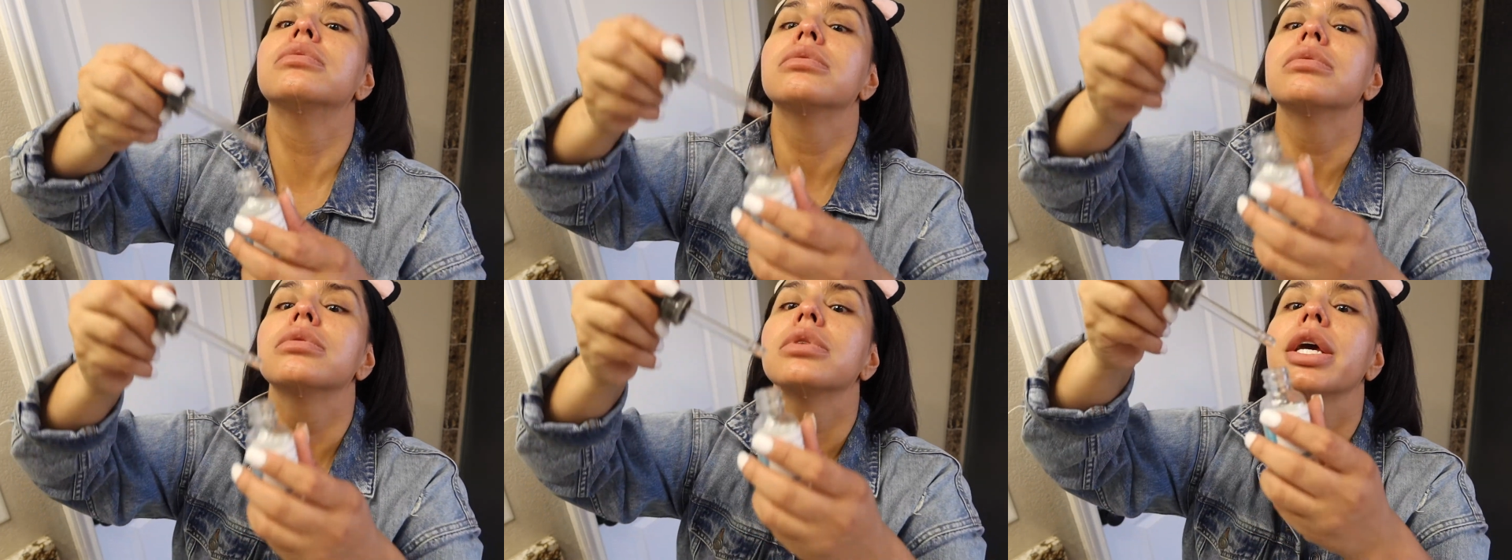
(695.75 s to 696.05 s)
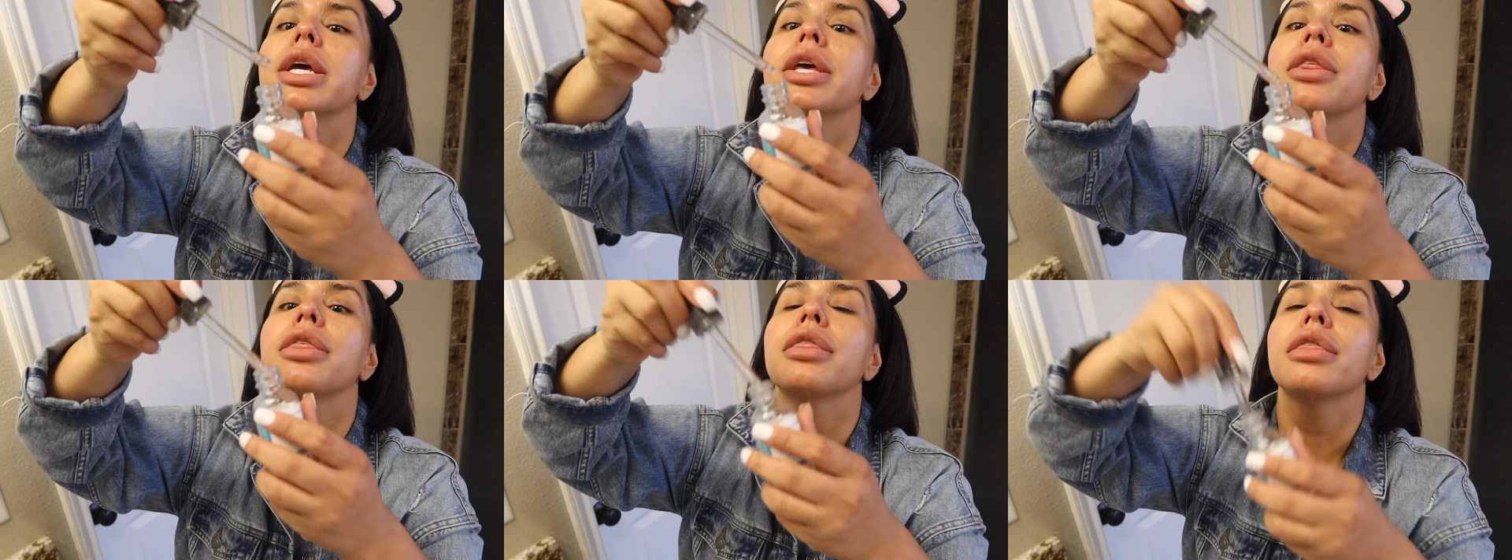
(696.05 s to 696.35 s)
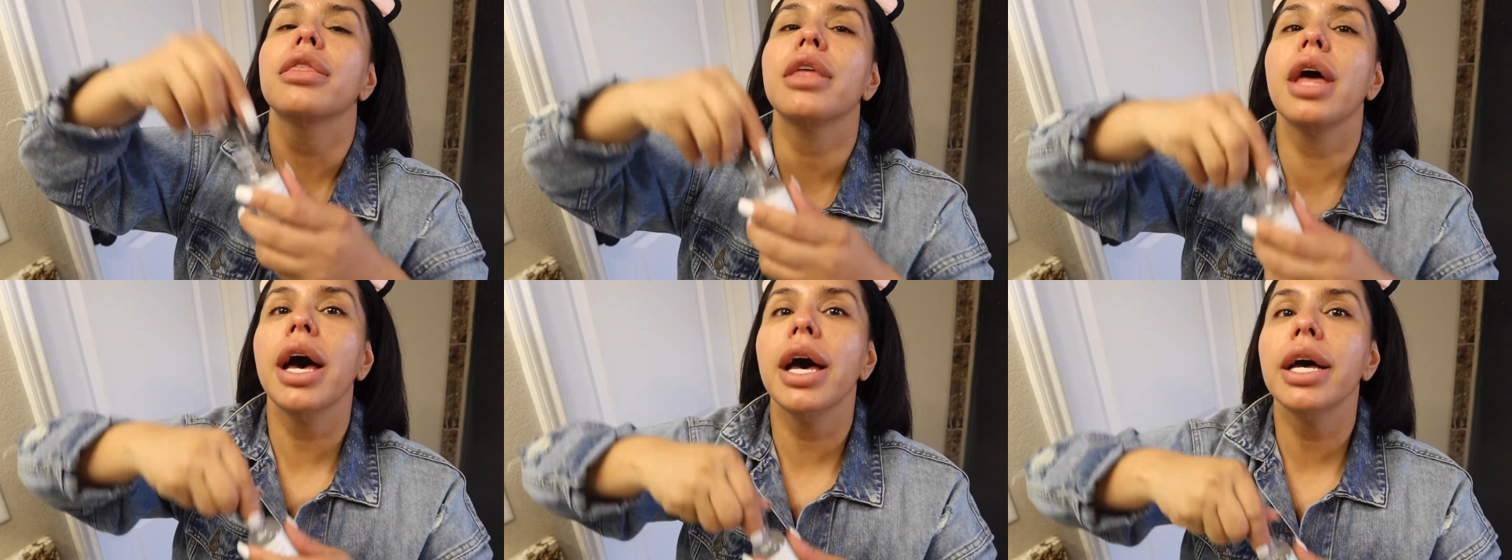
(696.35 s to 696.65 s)
like
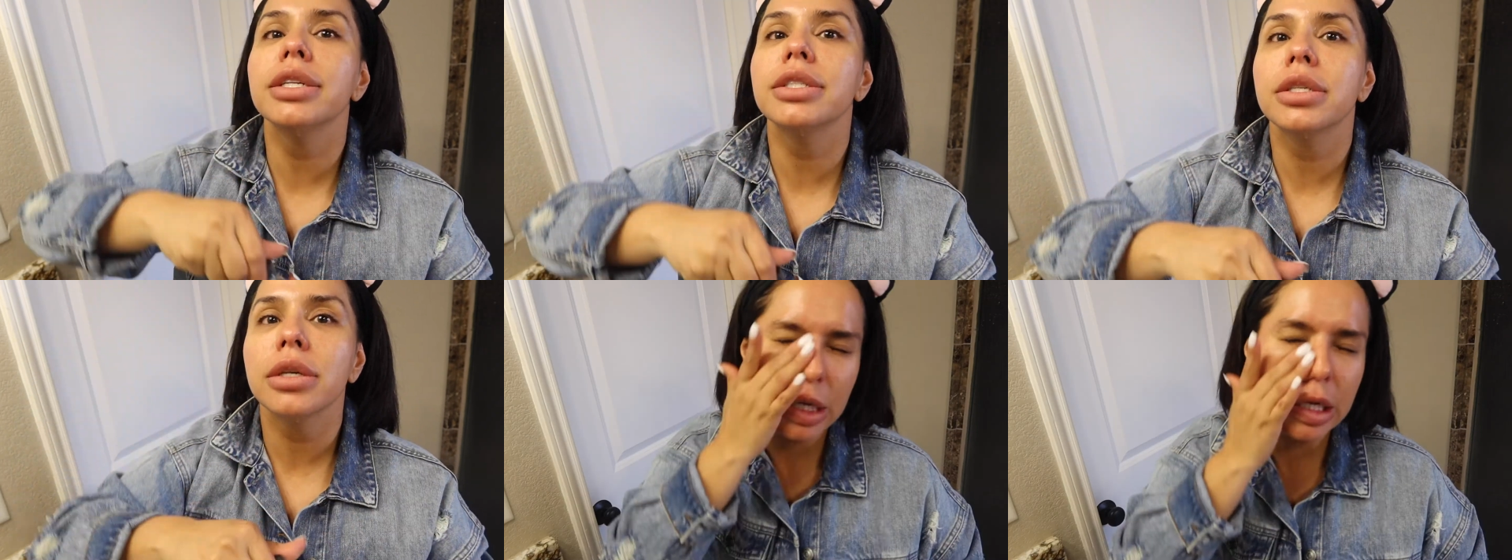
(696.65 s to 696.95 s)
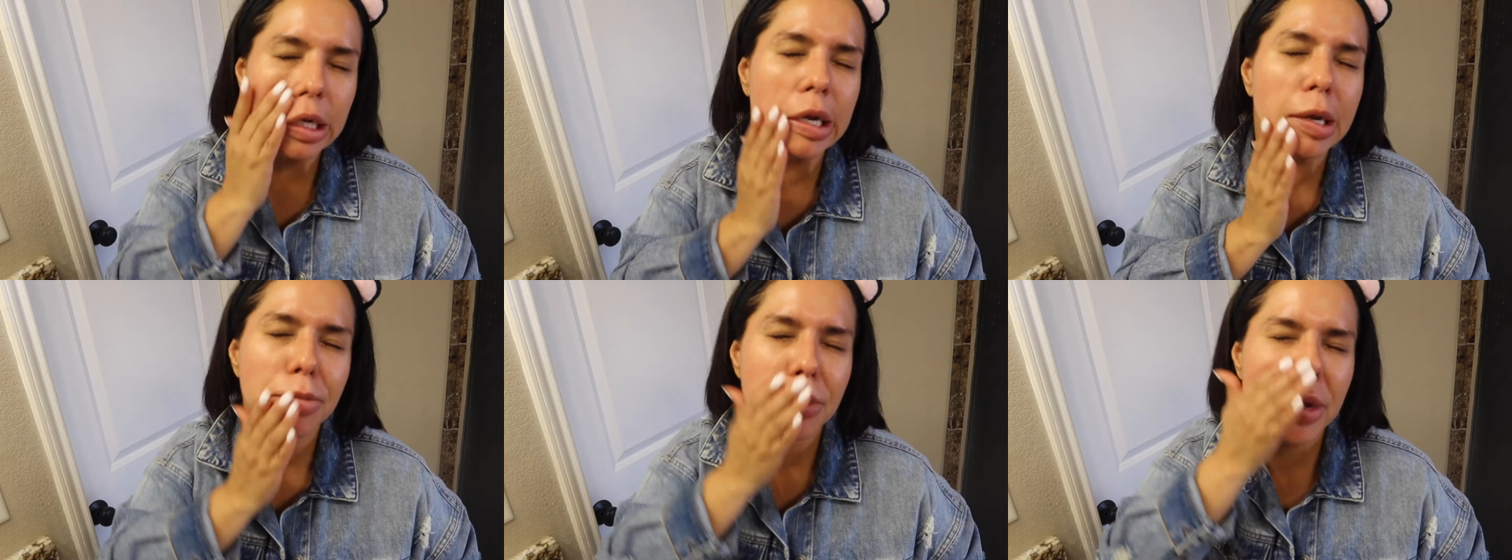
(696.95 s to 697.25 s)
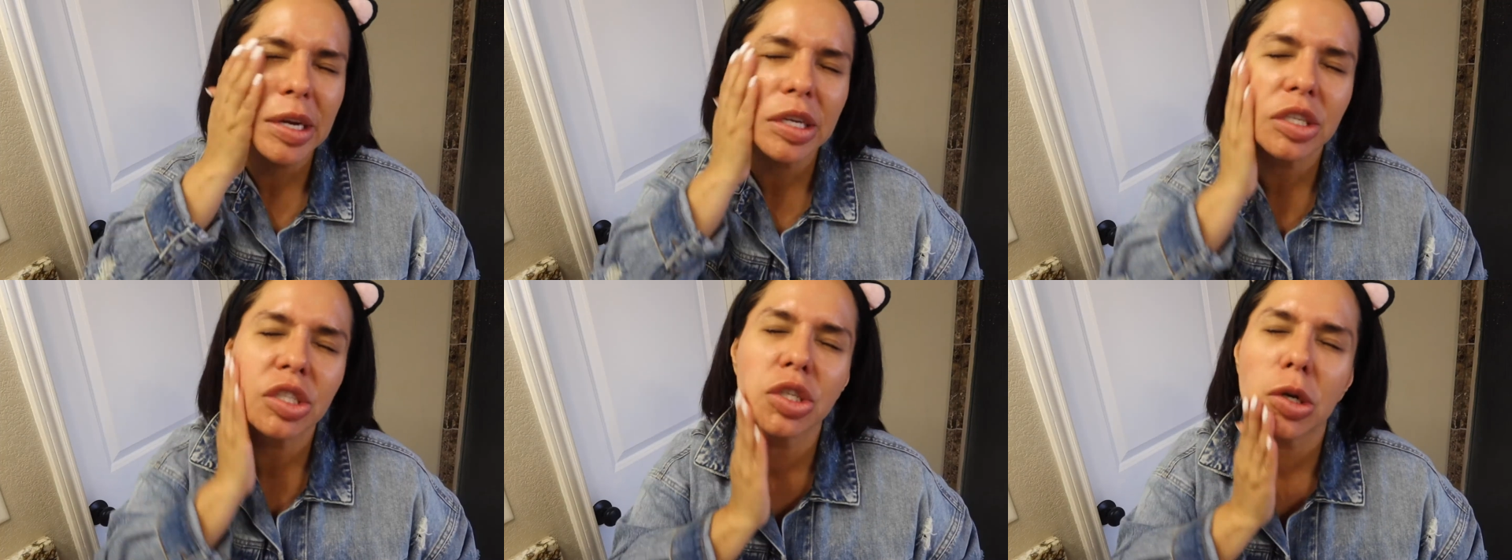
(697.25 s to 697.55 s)
that, and I
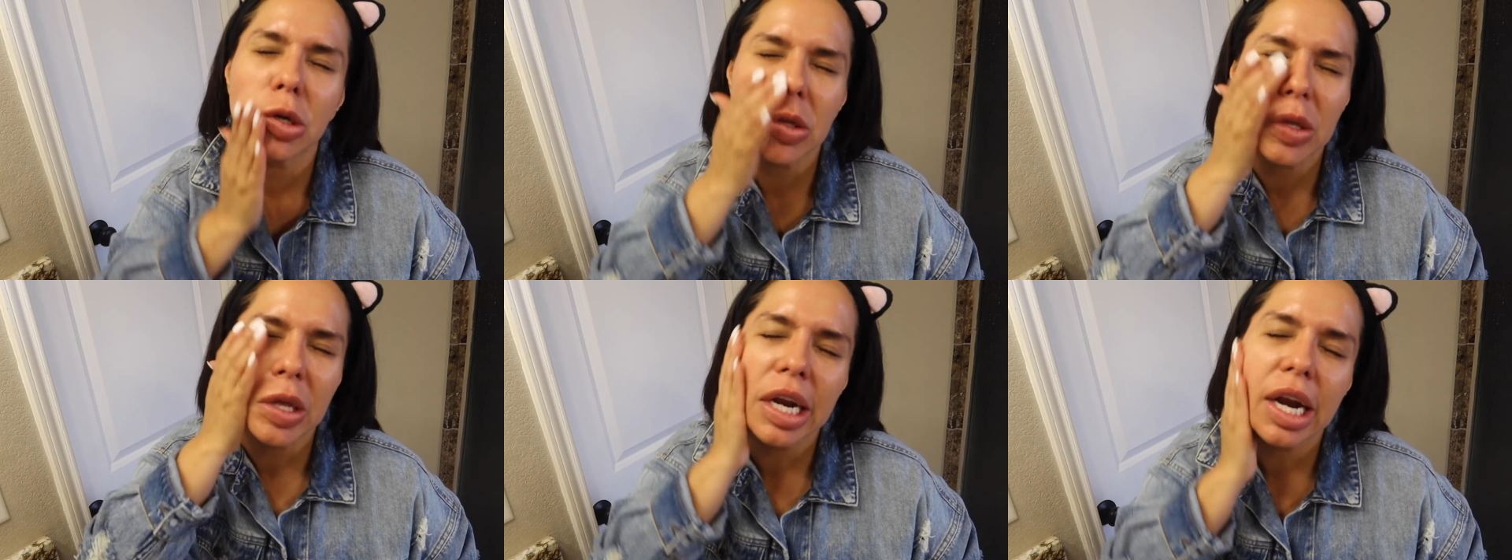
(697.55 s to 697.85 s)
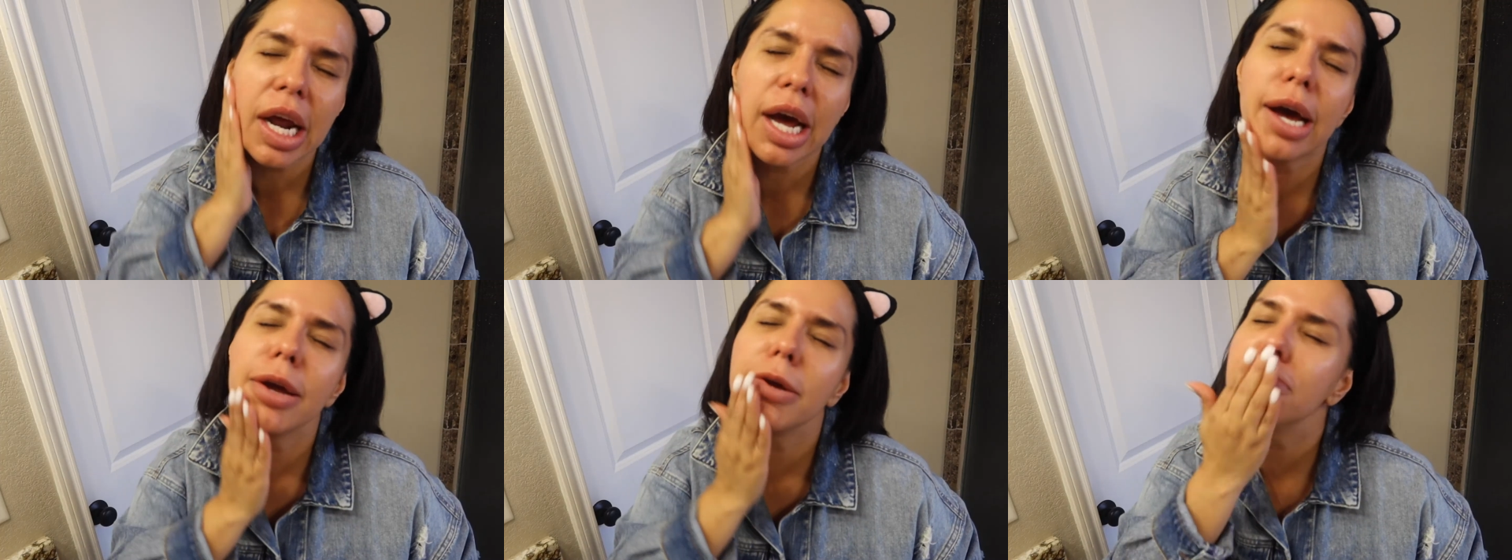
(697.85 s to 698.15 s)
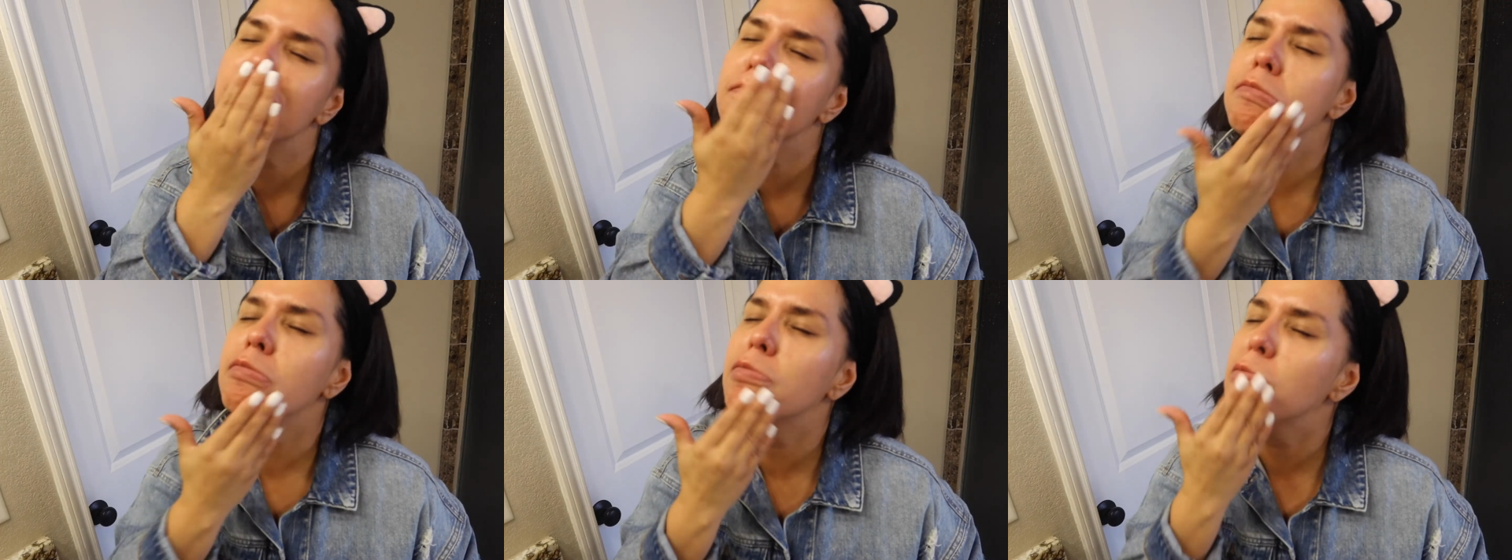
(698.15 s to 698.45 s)
make sure that
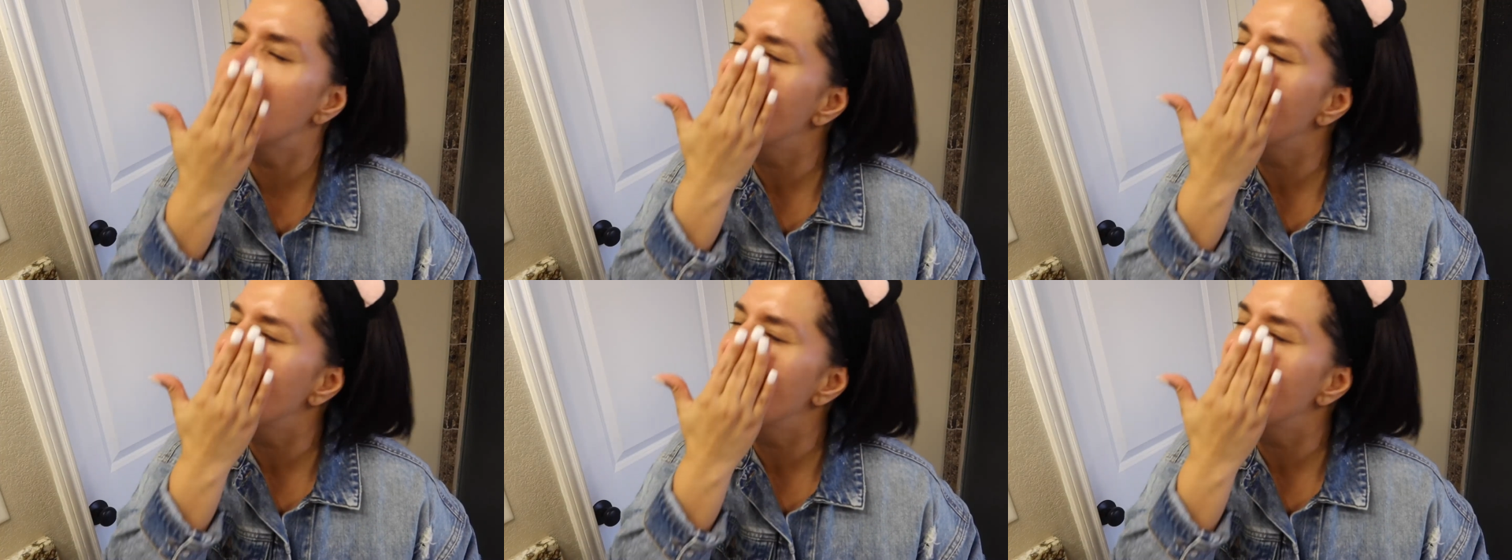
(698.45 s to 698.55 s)
I'm